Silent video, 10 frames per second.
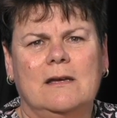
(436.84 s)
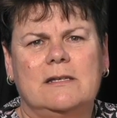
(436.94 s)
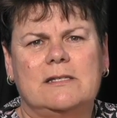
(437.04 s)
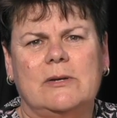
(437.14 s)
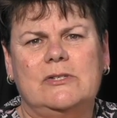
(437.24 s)

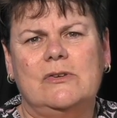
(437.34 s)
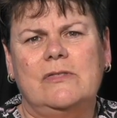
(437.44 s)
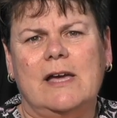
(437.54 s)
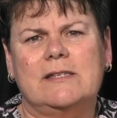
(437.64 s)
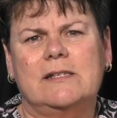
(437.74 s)
So in
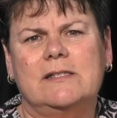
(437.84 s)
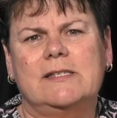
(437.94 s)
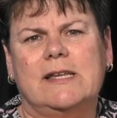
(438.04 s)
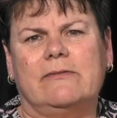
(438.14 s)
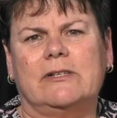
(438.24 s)

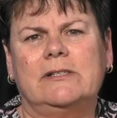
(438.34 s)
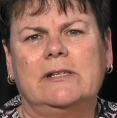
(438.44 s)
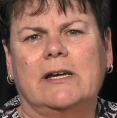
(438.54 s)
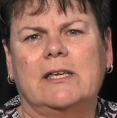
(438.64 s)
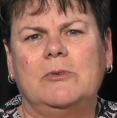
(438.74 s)
2007,
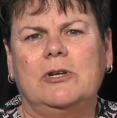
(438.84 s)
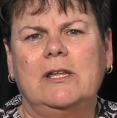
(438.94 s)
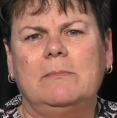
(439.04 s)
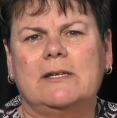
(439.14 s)
a community